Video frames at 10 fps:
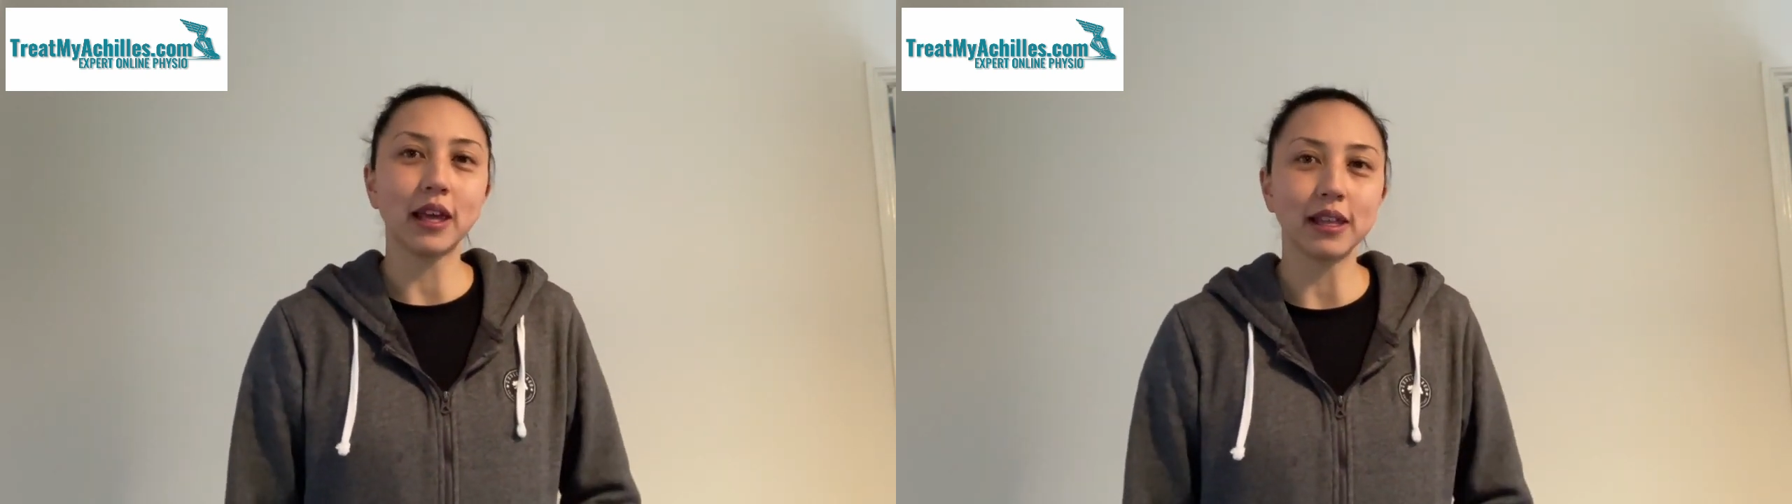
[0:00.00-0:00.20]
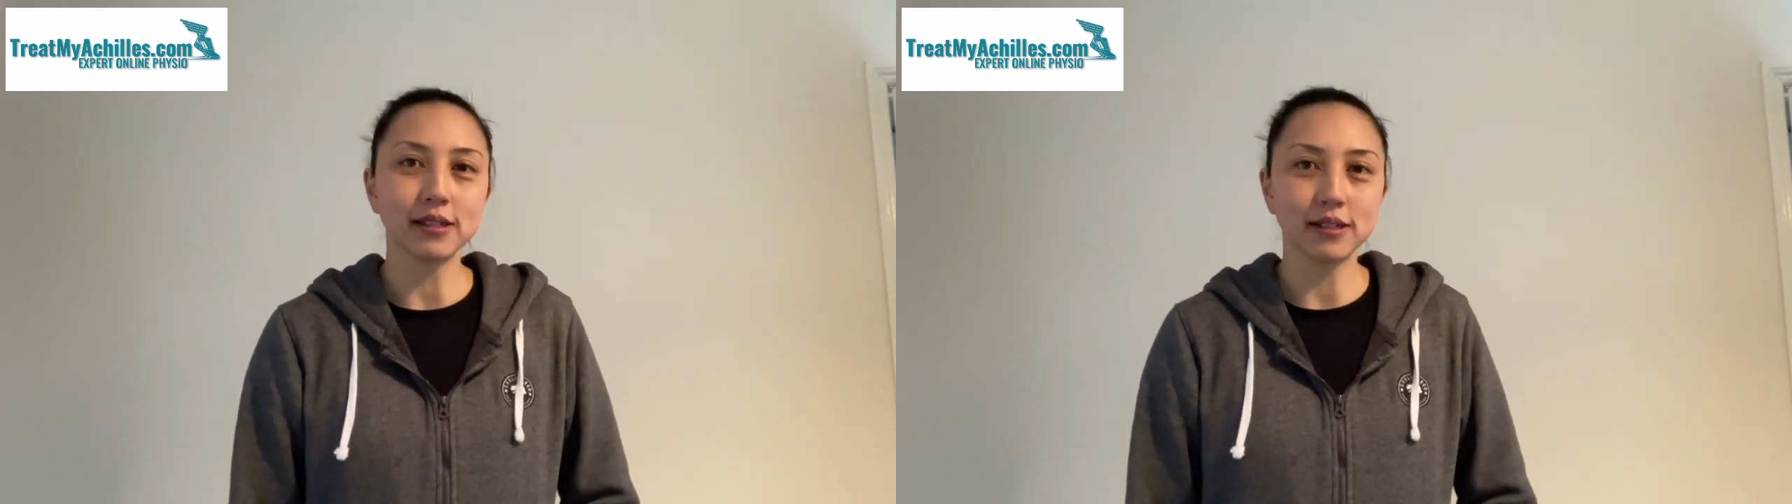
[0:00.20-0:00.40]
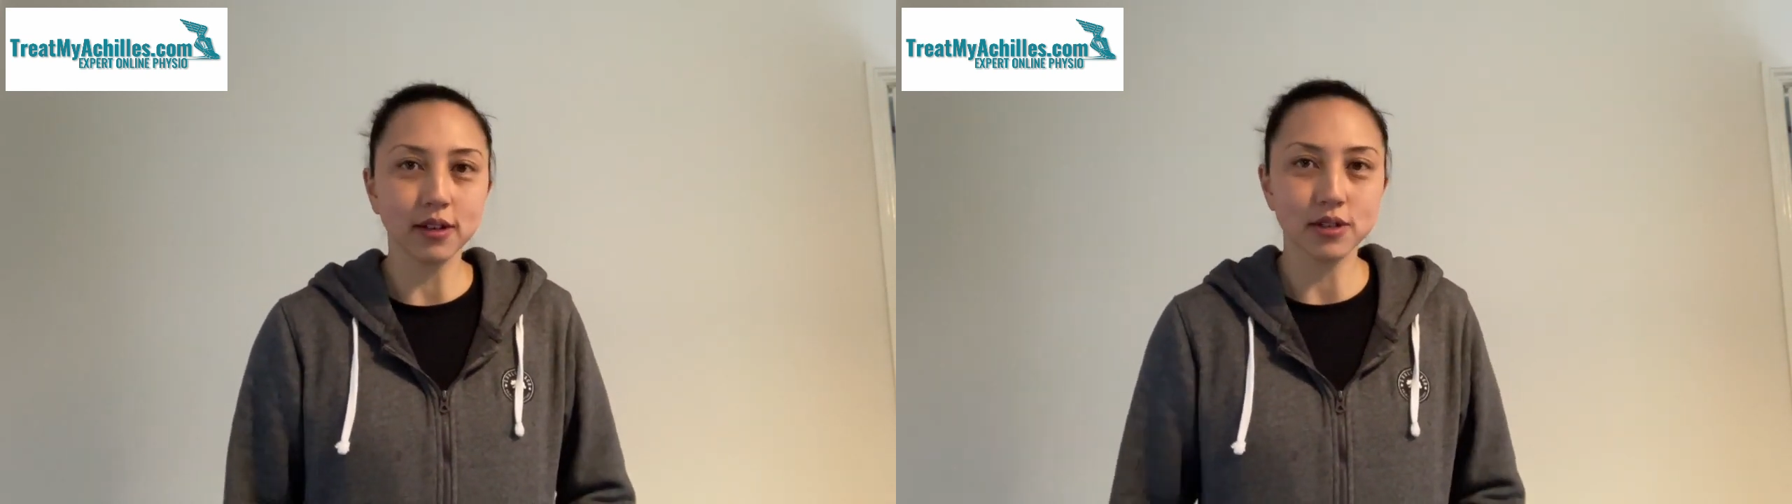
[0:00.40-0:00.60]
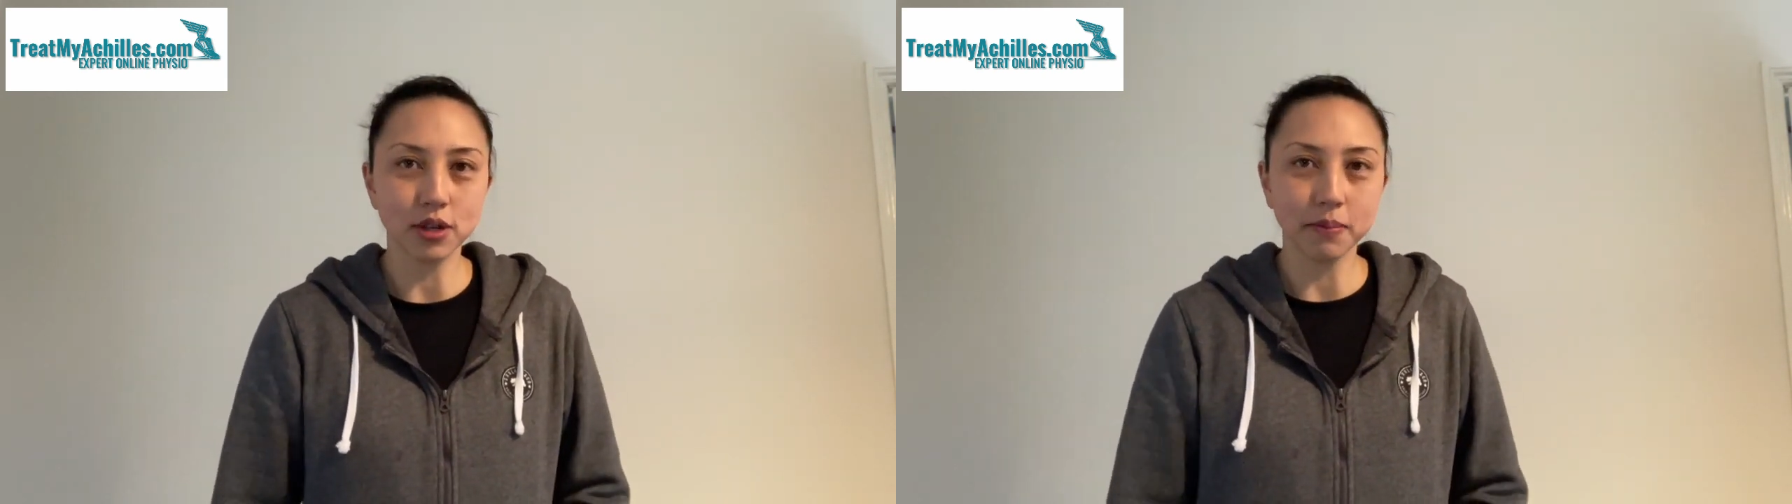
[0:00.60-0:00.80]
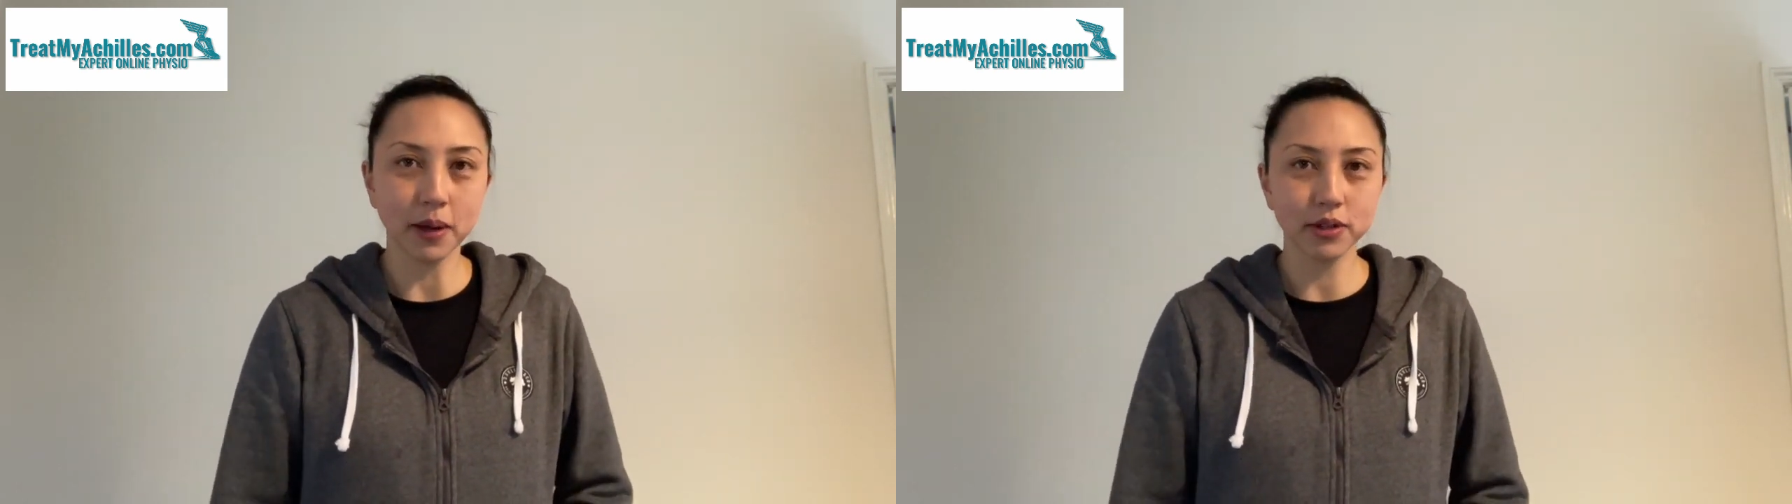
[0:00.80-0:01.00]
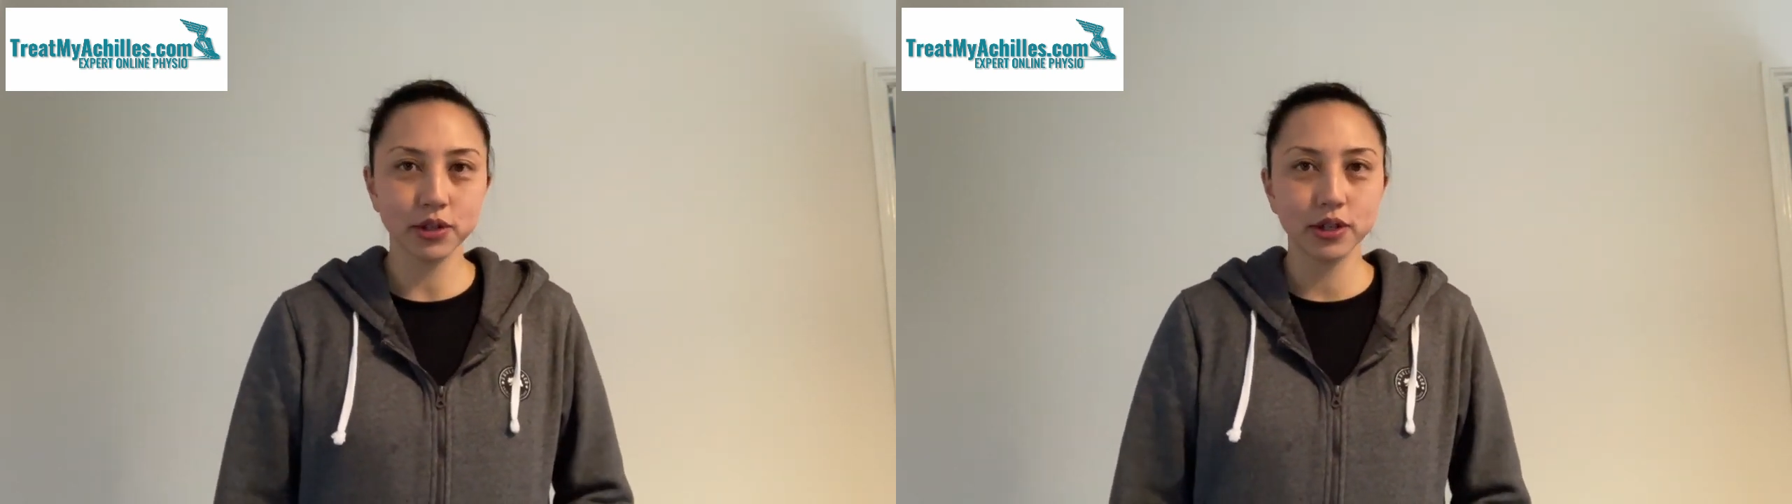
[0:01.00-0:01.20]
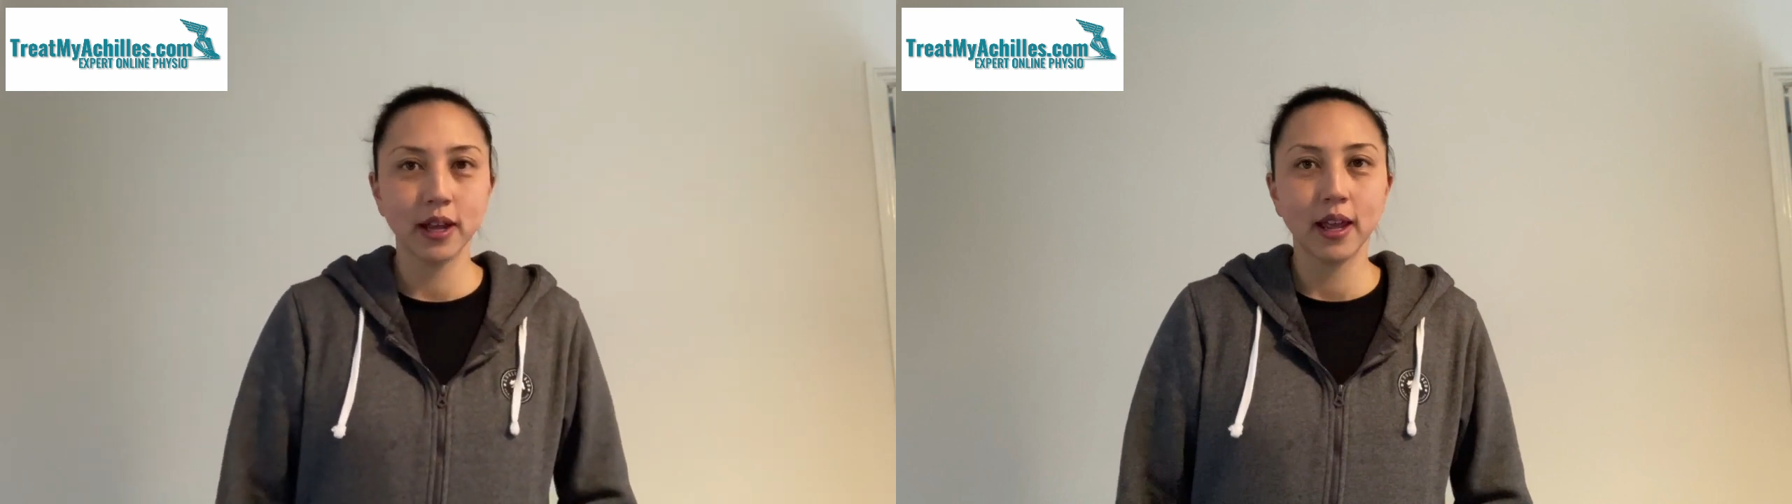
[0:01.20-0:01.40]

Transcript: it's done too much.